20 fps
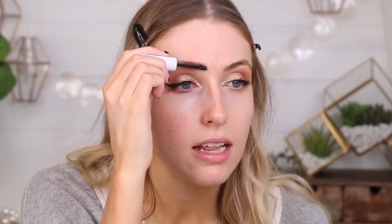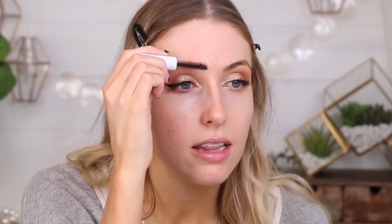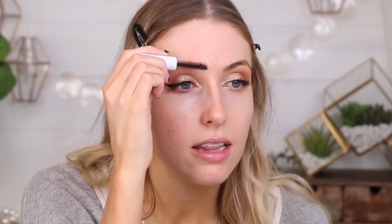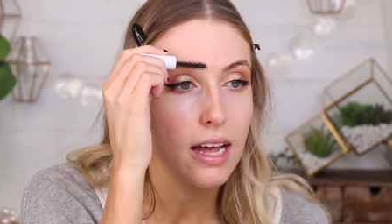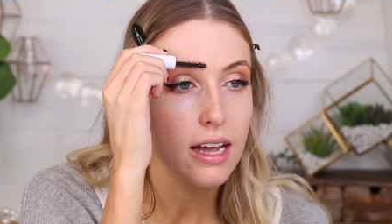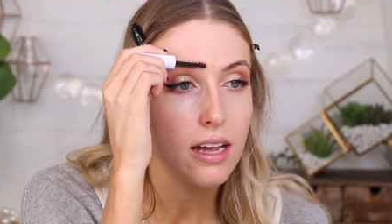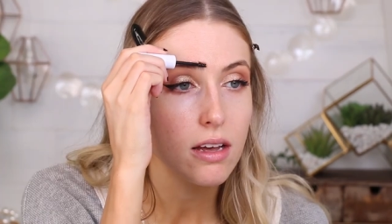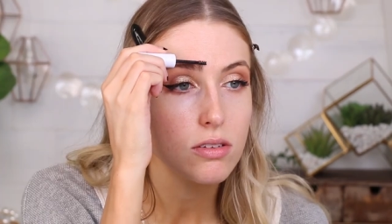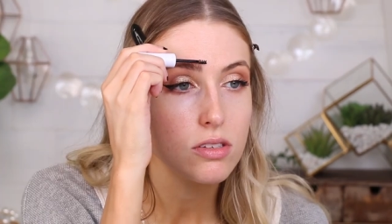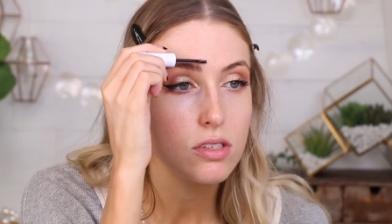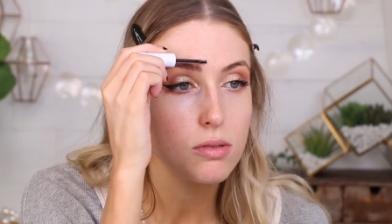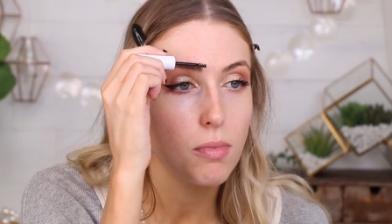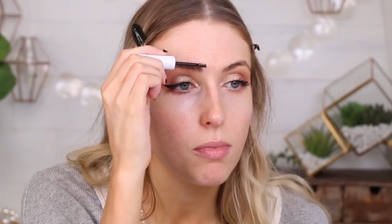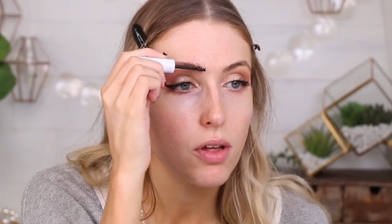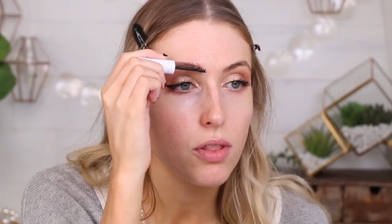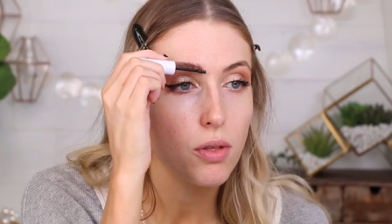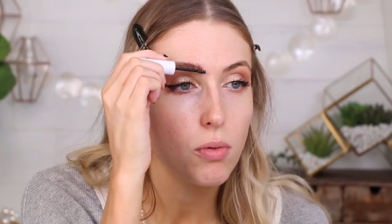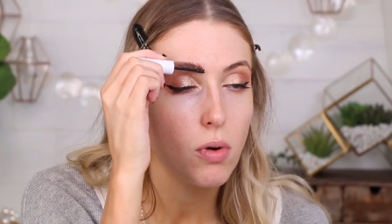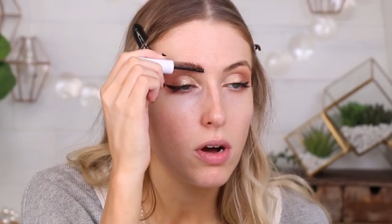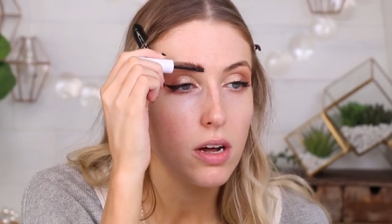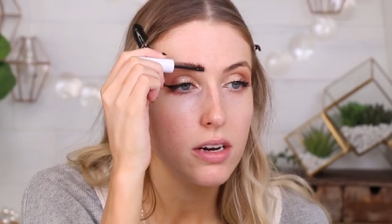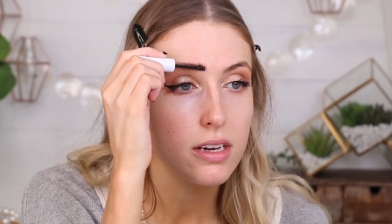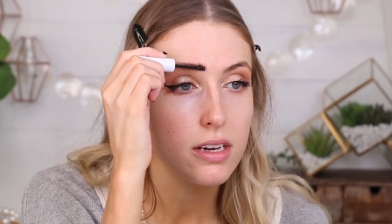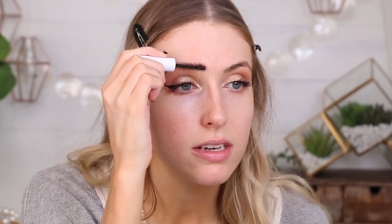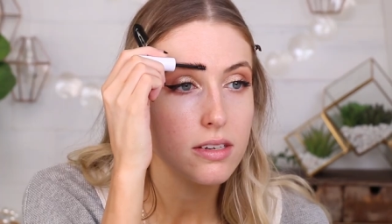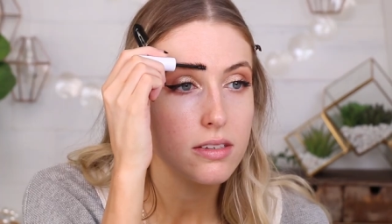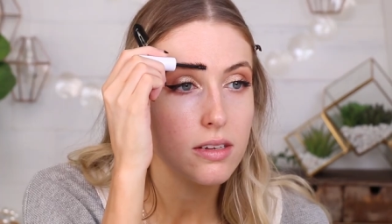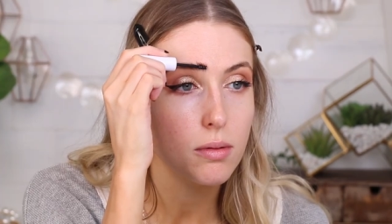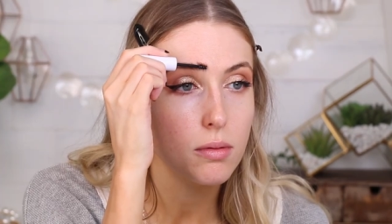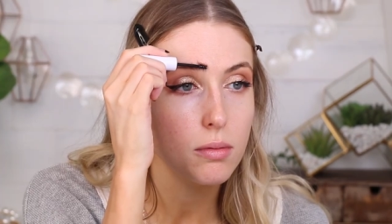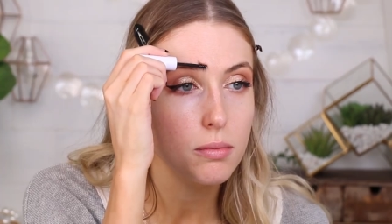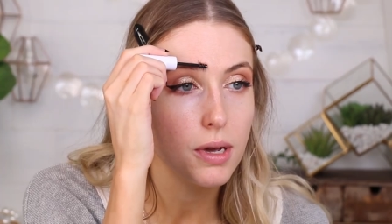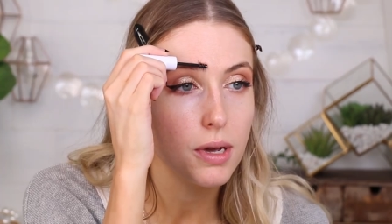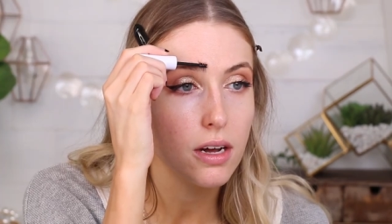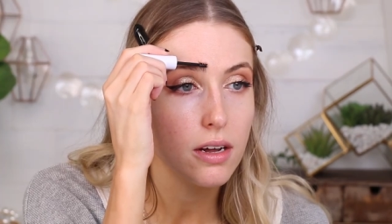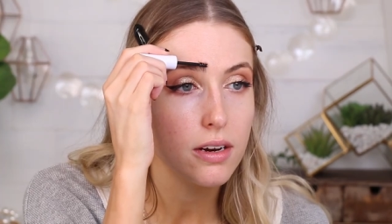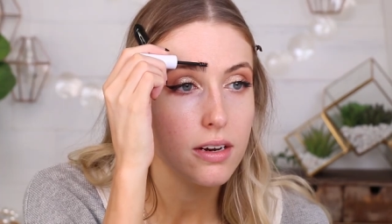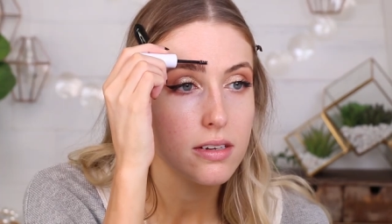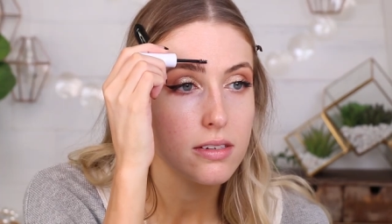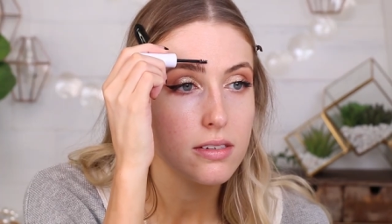I like how small the wand is. I'm gonna be
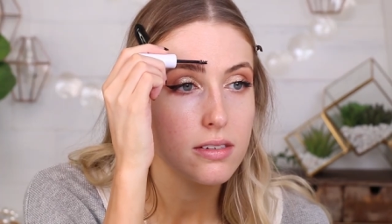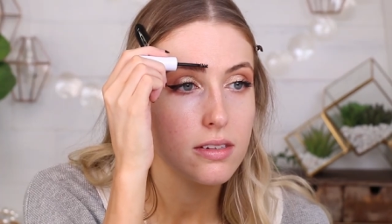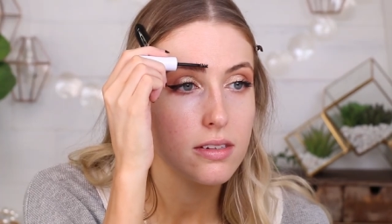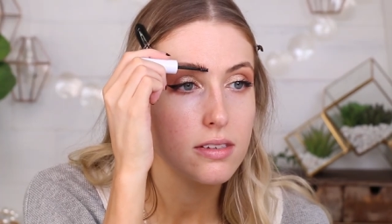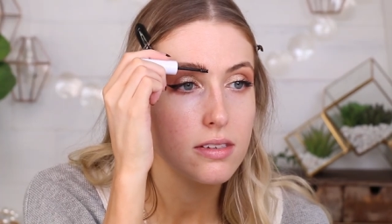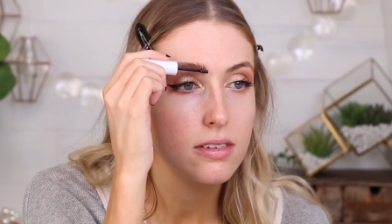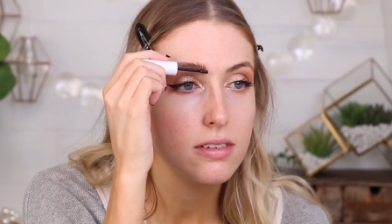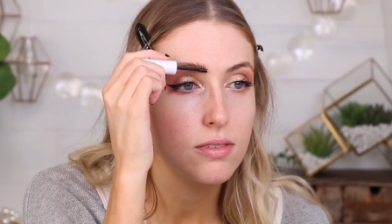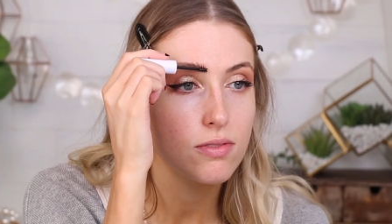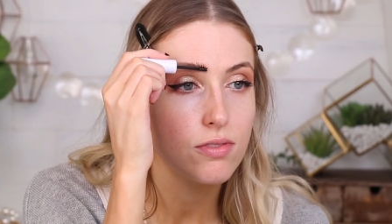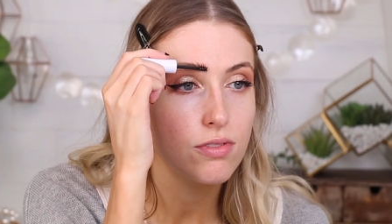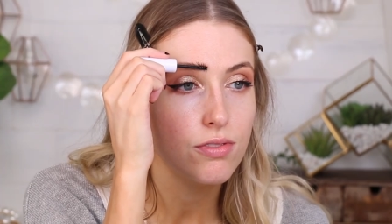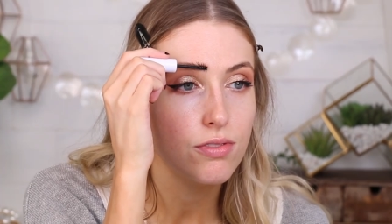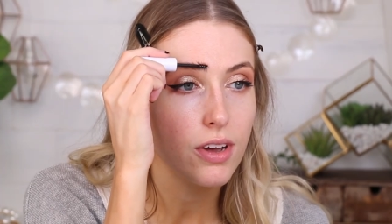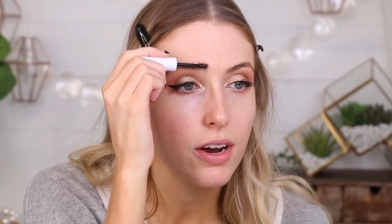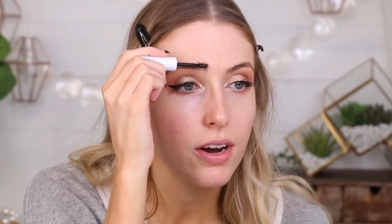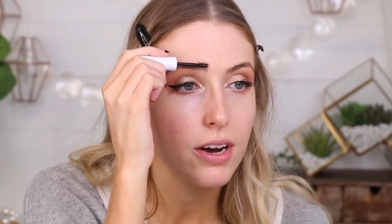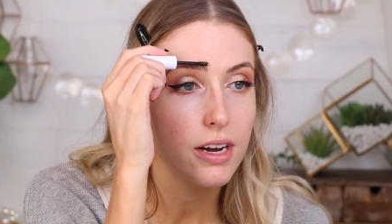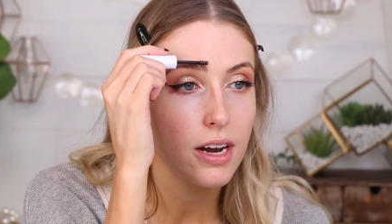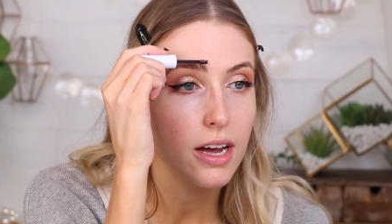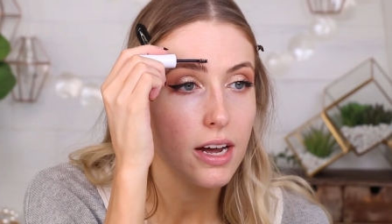honest, this is very